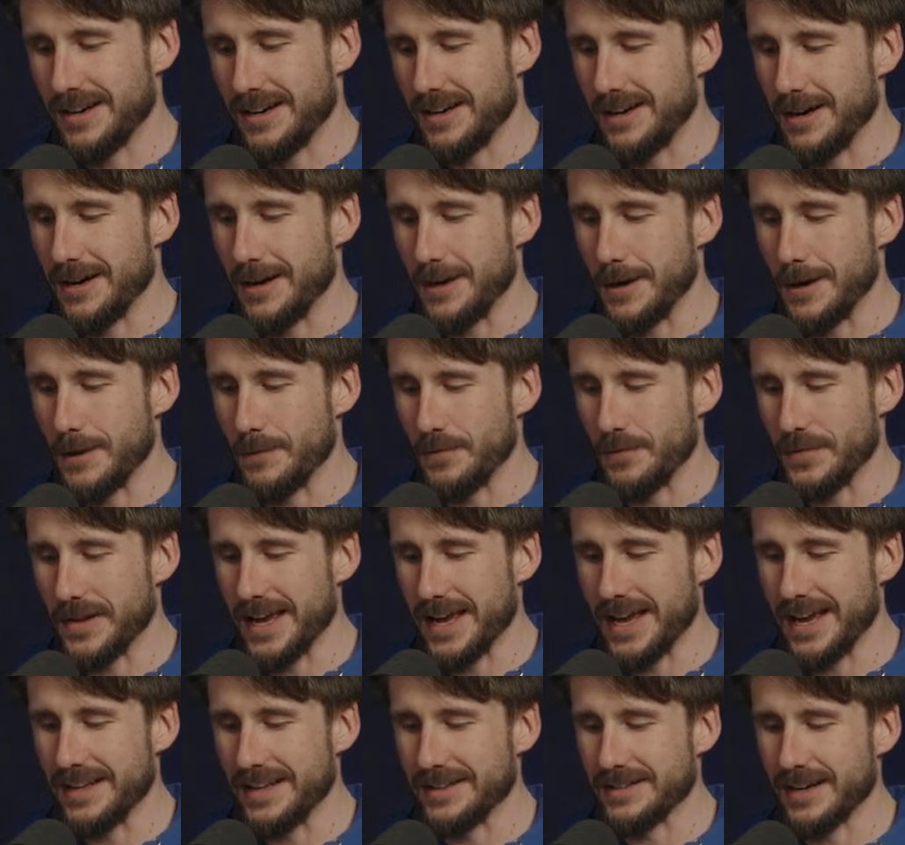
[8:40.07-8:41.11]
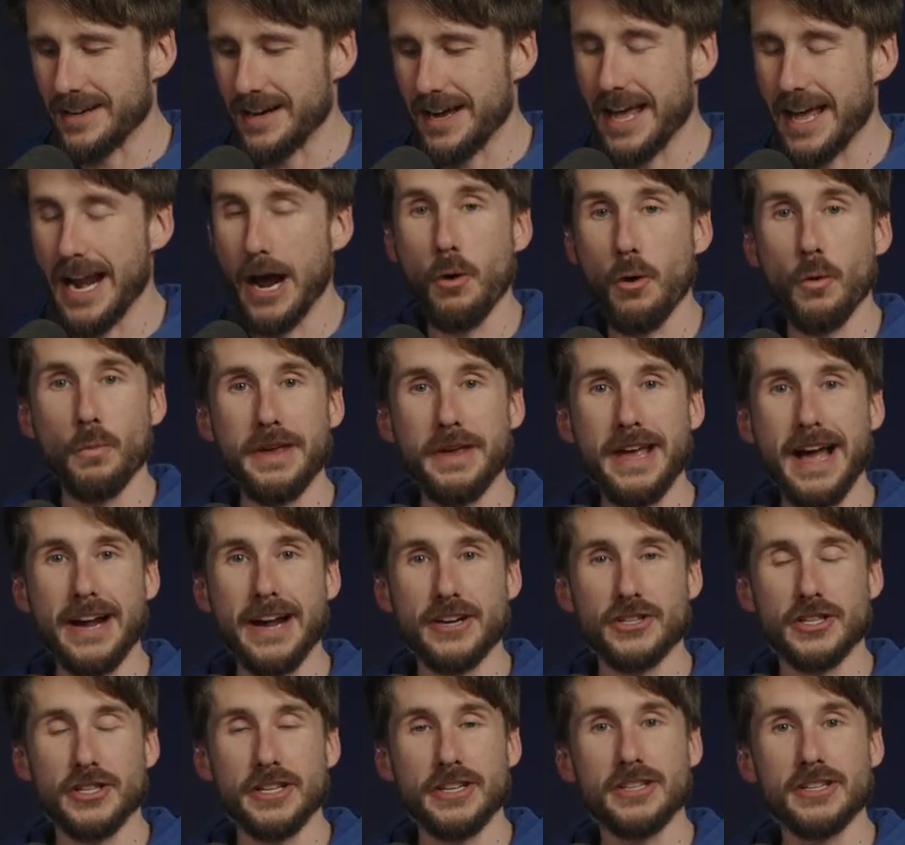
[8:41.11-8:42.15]
Um, and uh, and I will be
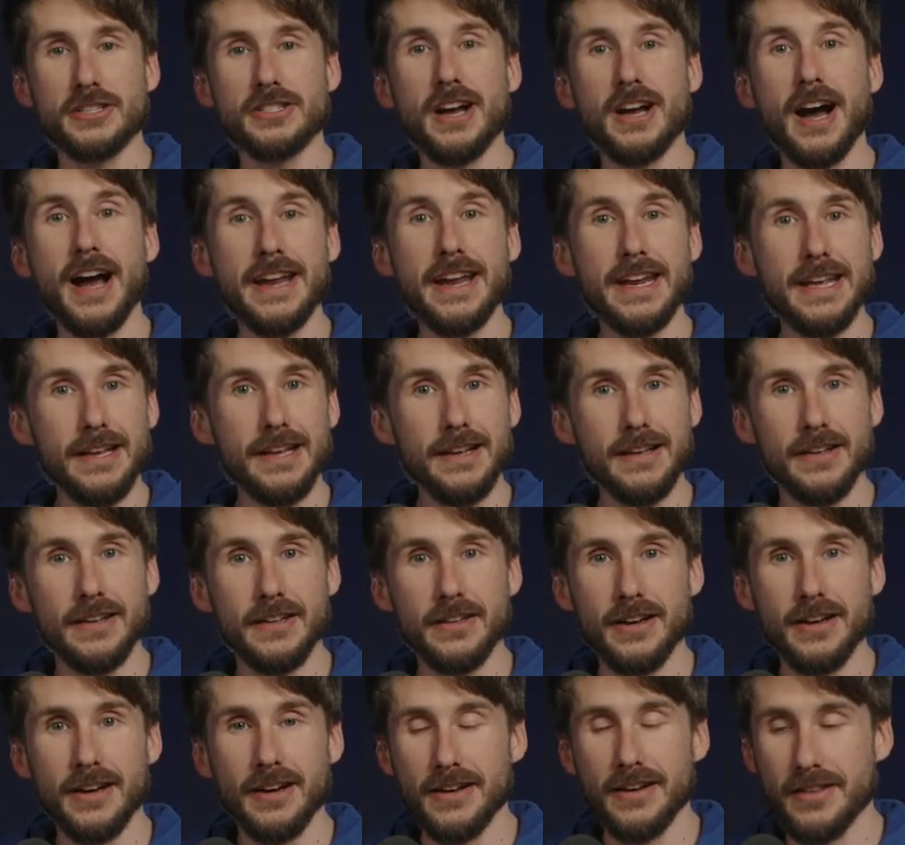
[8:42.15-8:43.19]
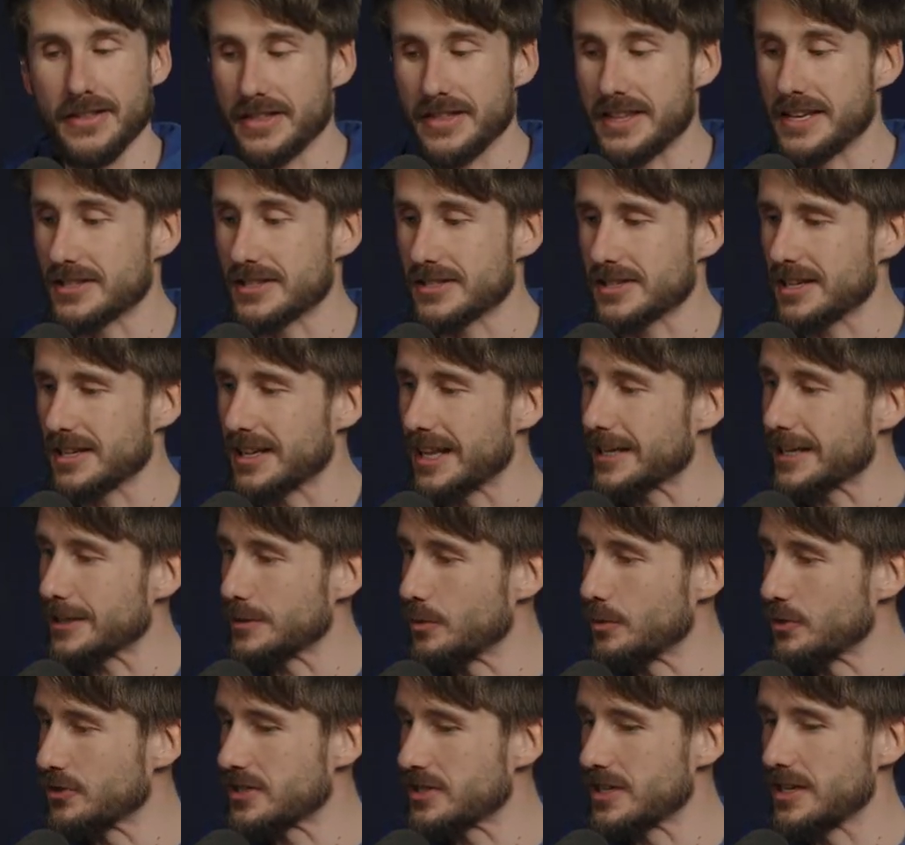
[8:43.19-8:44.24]
actually signing uh, this
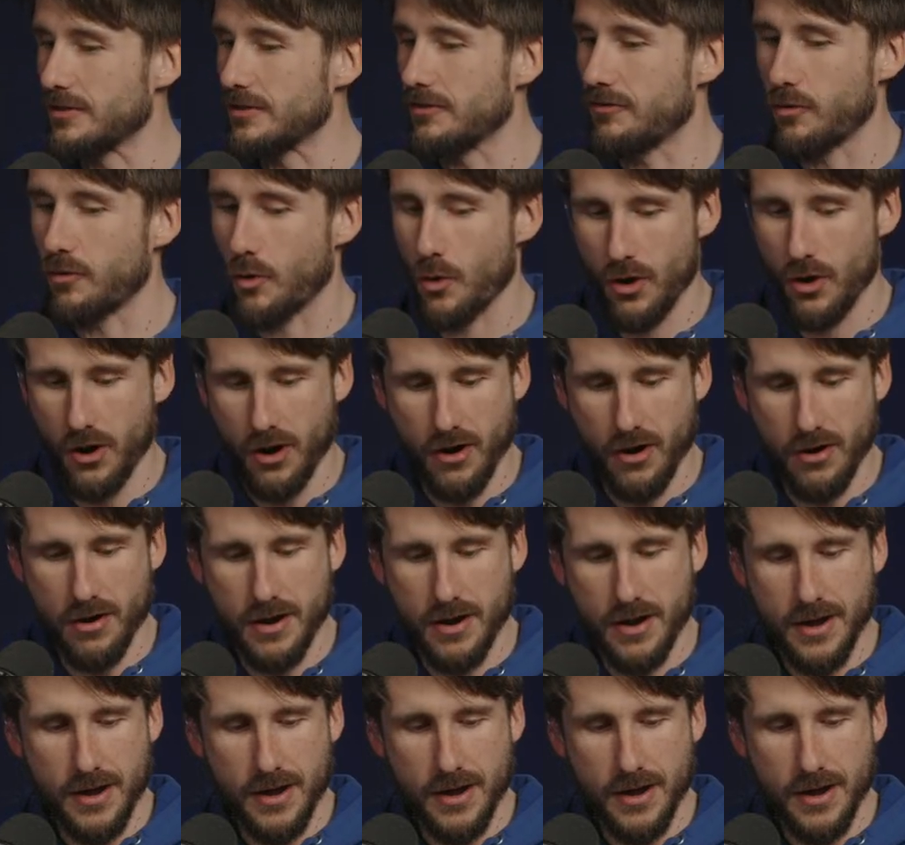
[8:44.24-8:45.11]
collectible scene for her